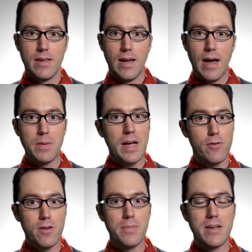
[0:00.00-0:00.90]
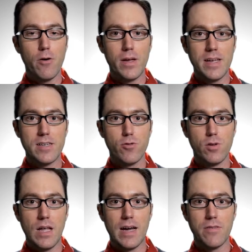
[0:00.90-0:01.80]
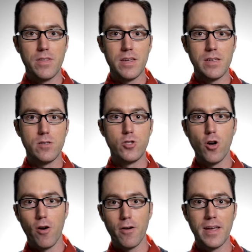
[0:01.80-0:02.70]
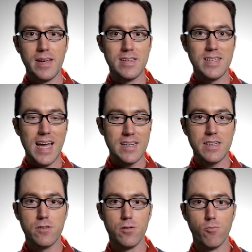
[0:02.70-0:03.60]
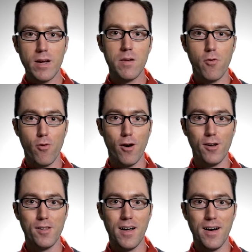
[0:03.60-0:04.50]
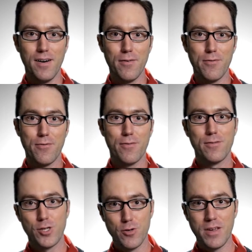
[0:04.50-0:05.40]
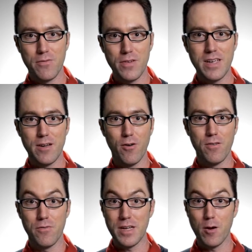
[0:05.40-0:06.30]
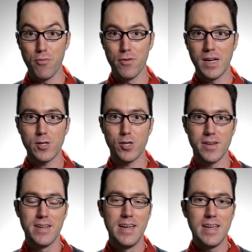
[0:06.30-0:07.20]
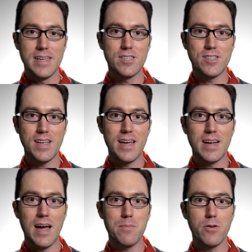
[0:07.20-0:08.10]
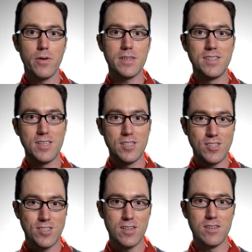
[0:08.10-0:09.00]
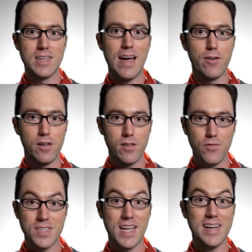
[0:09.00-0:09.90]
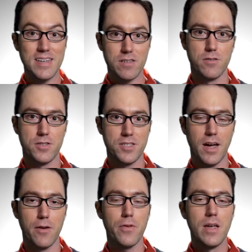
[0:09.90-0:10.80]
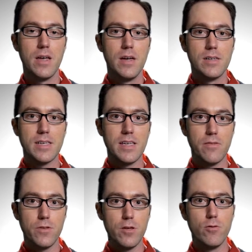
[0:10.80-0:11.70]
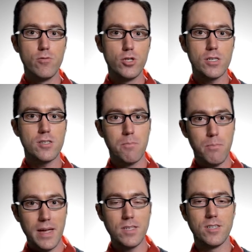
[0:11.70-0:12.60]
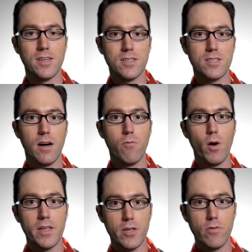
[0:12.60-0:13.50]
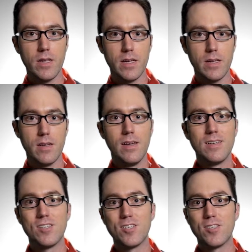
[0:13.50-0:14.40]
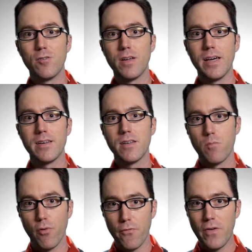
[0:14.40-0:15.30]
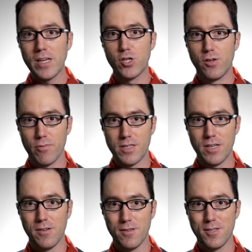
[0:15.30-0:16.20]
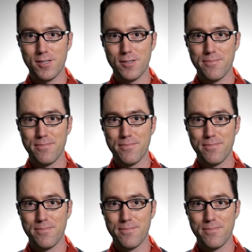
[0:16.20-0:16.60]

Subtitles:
I'm not going to be going into a lot of the jargon and technical rigmarole of shooting video and video production. Instead, I'm going to distill down all of the technical stuff to give you just the basics of what you need to still get professional results.